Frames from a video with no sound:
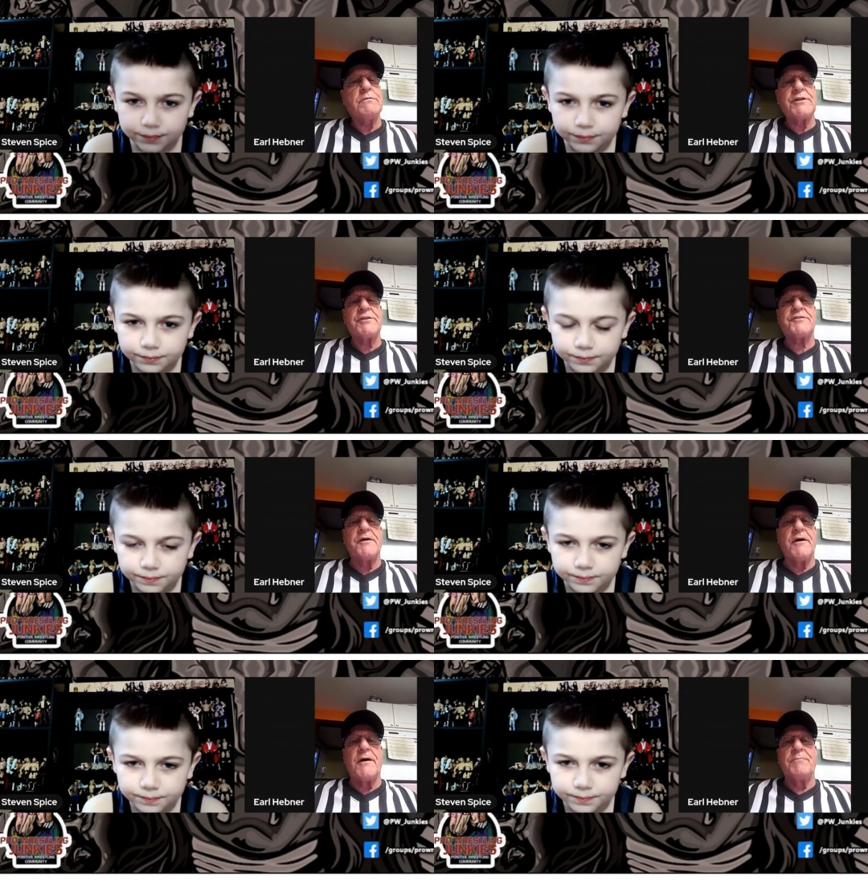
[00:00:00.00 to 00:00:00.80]
Speaker 1: just
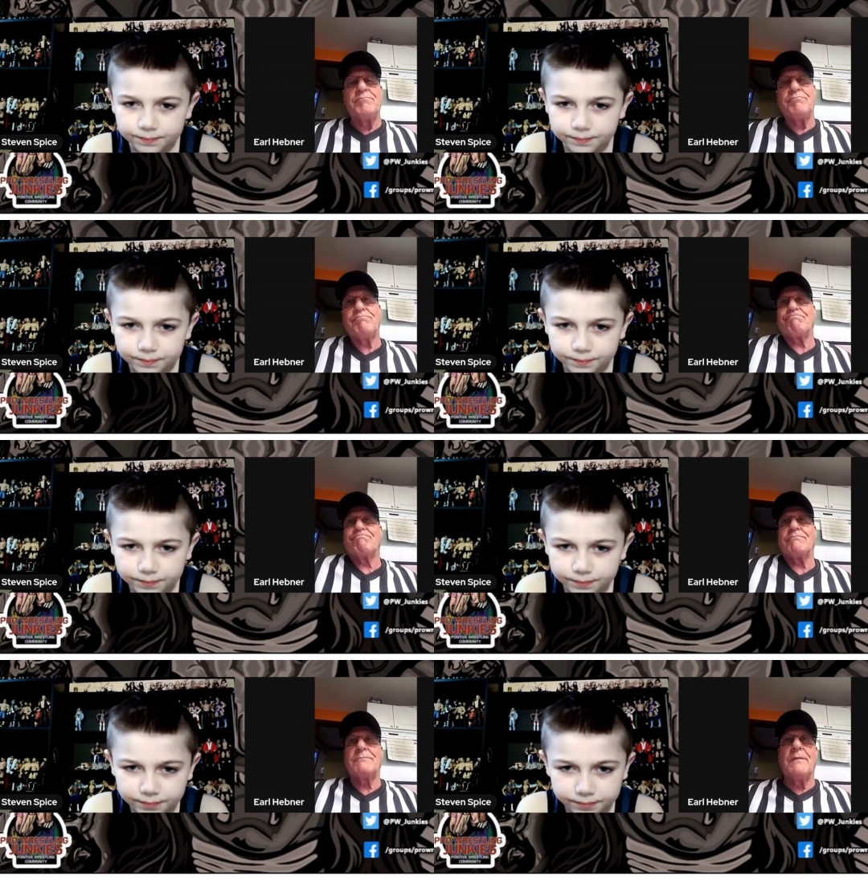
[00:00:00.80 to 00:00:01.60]
look
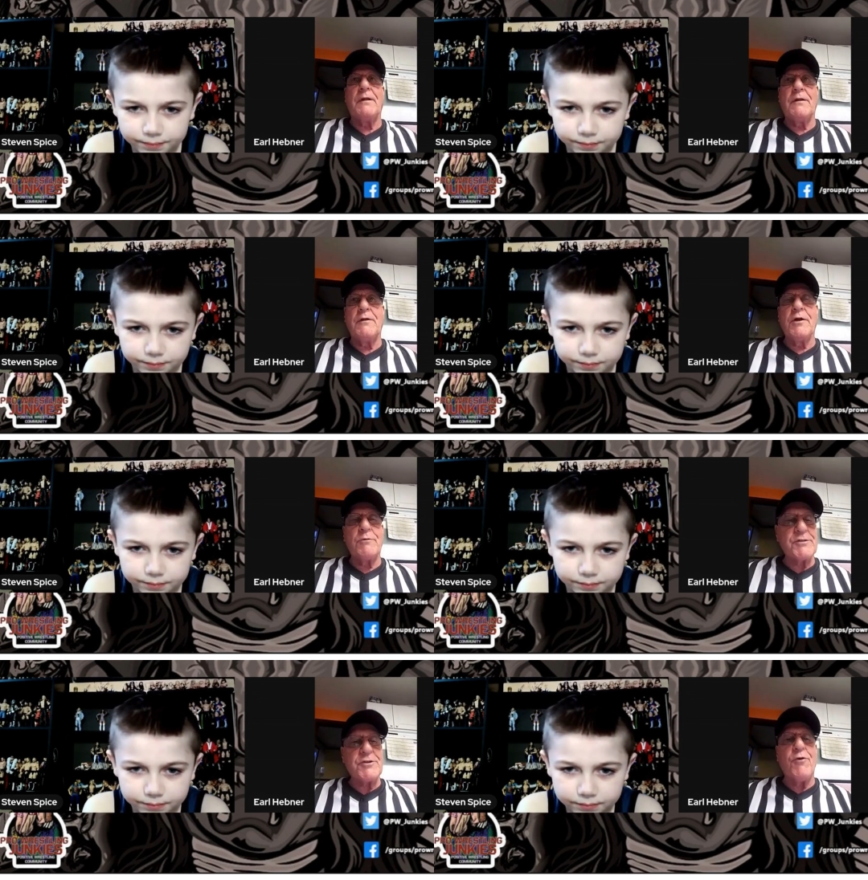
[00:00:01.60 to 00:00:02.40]

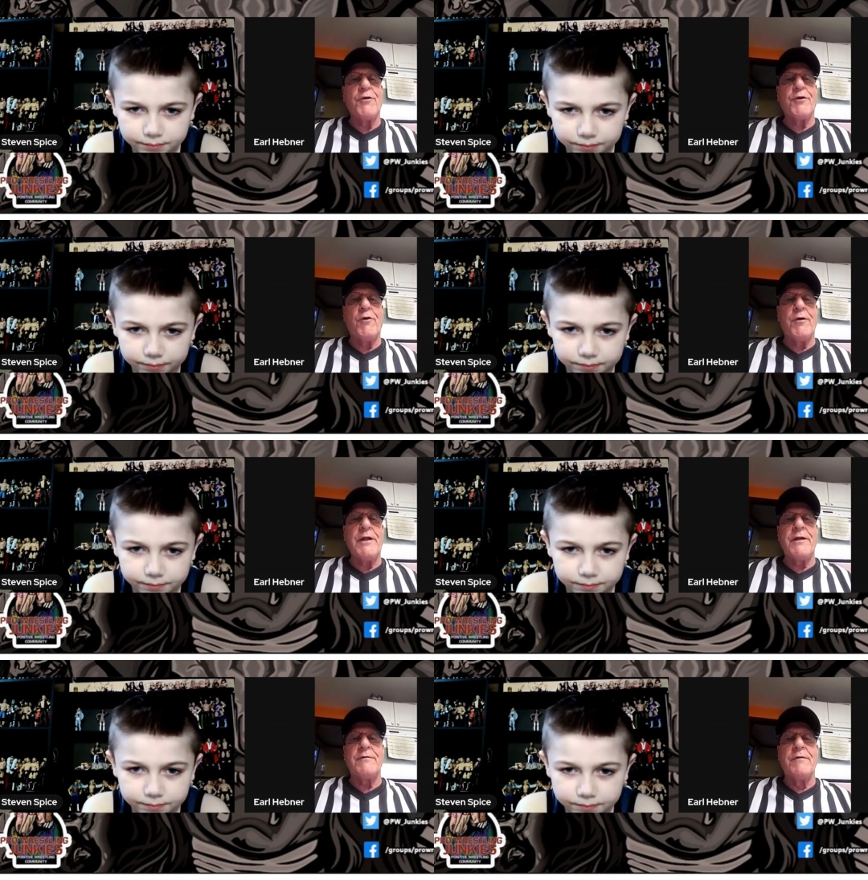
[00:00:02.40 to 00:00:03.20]
what's going on
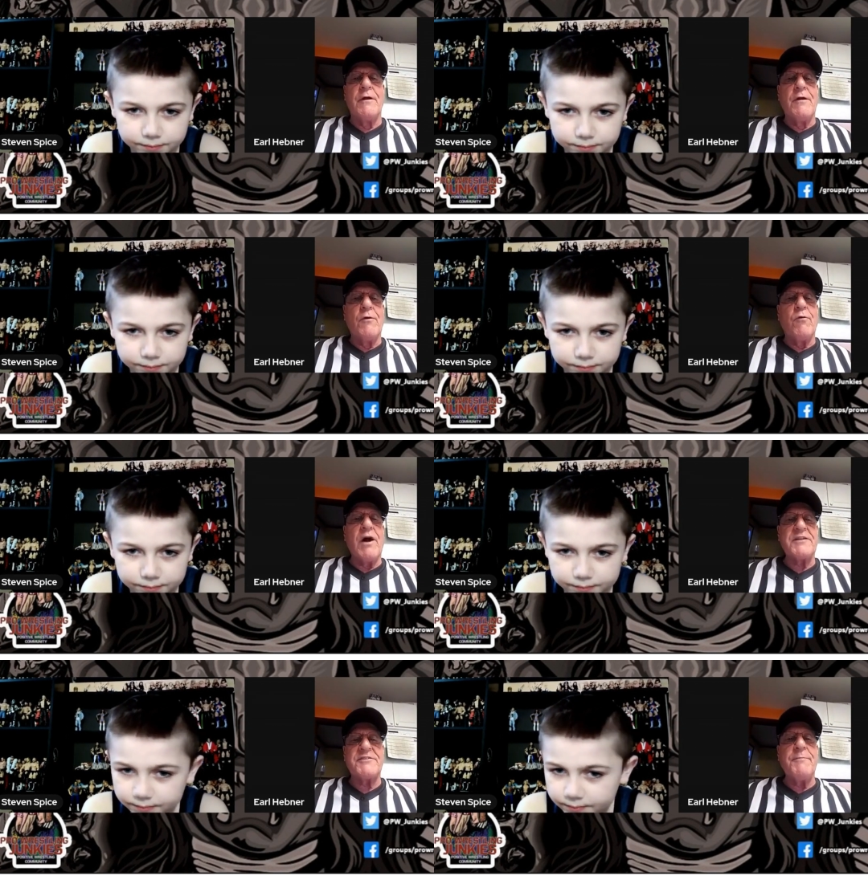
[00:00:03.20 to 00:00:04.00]
and
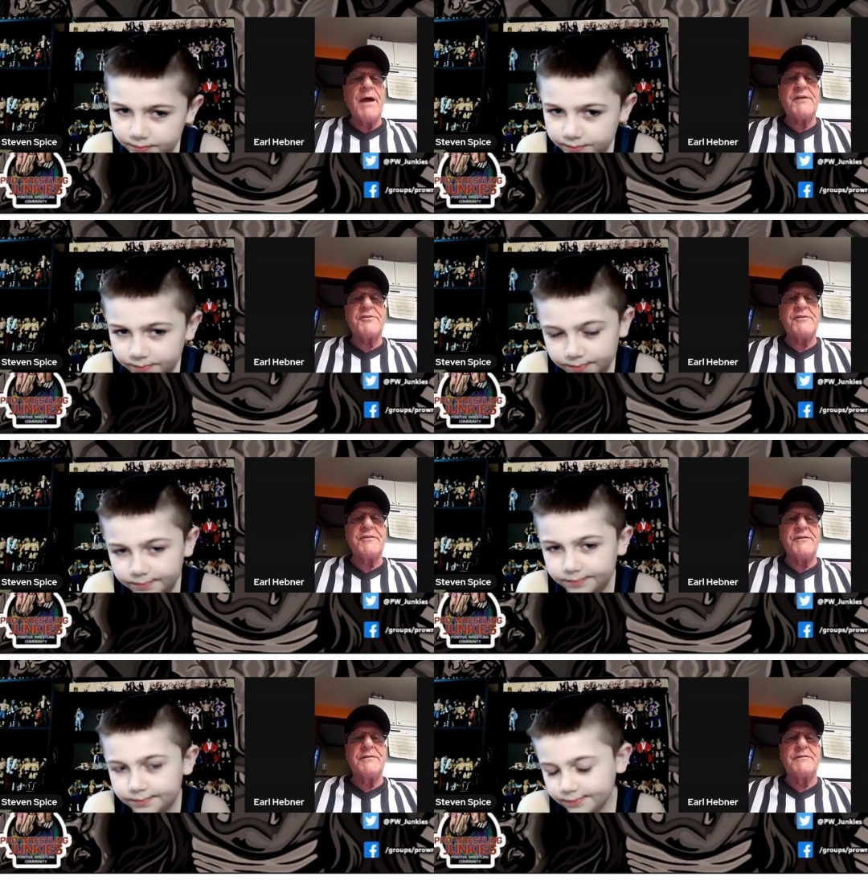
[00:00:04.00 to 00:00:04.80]
watch the matches
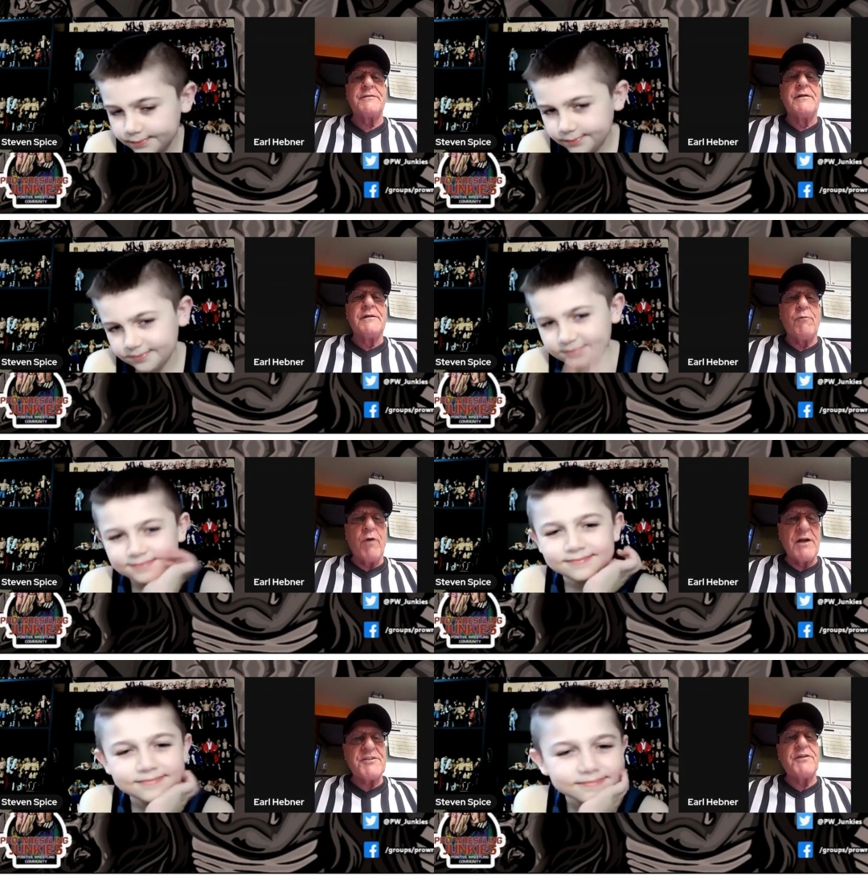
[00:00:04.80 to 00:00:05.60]
and
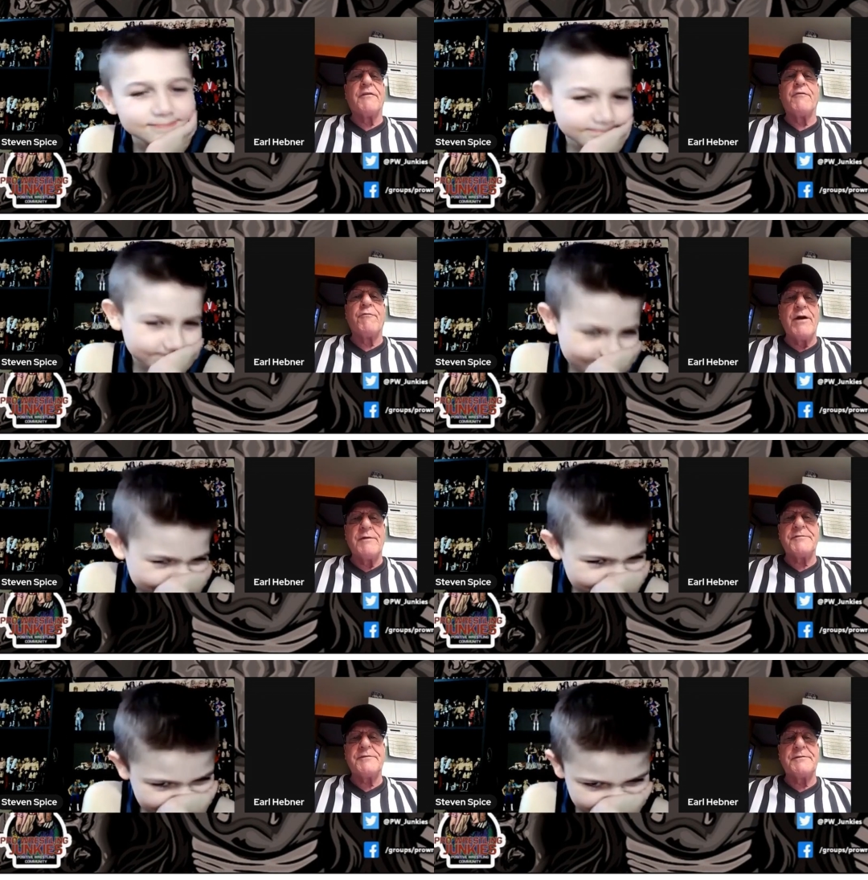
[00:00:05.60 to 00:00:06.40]
watch the other
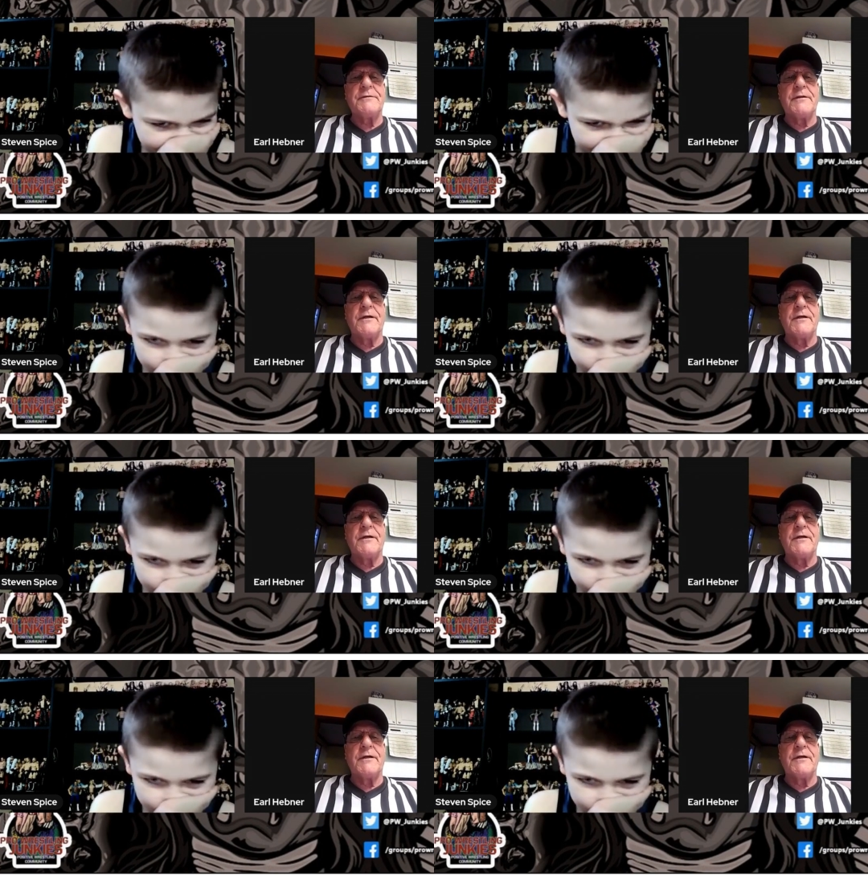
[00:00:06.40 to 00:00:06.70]
refs.